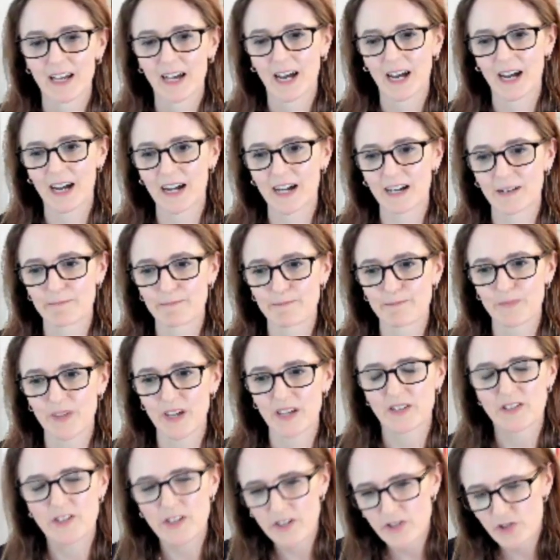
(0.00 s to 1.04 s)
and
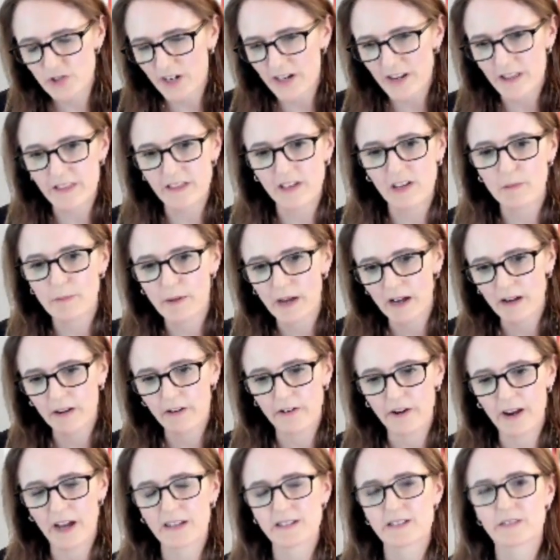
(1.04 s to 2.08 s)
trying to think about
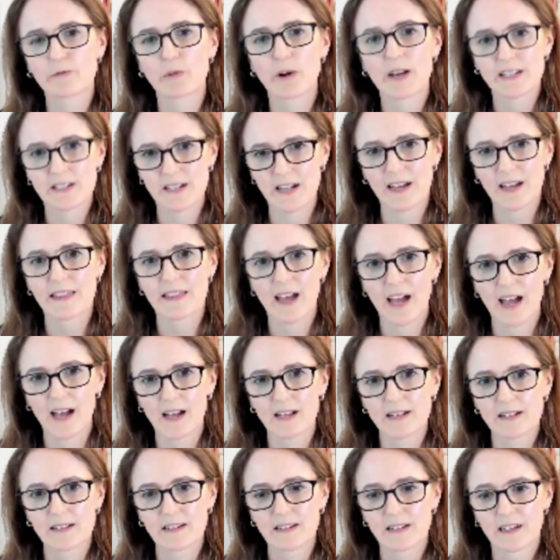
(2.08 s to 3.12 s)
creative ways like
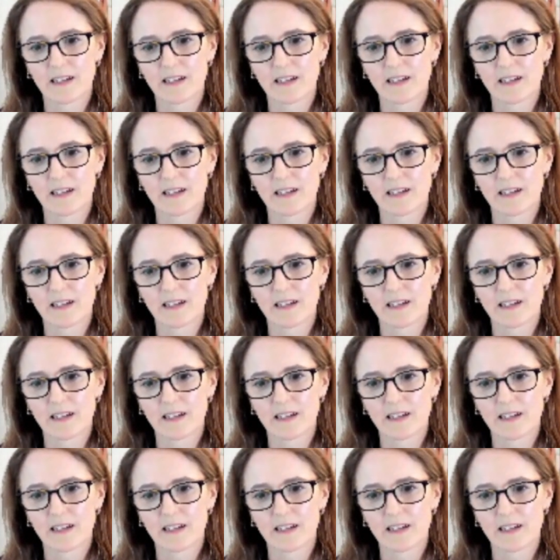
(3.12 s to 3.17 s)
that.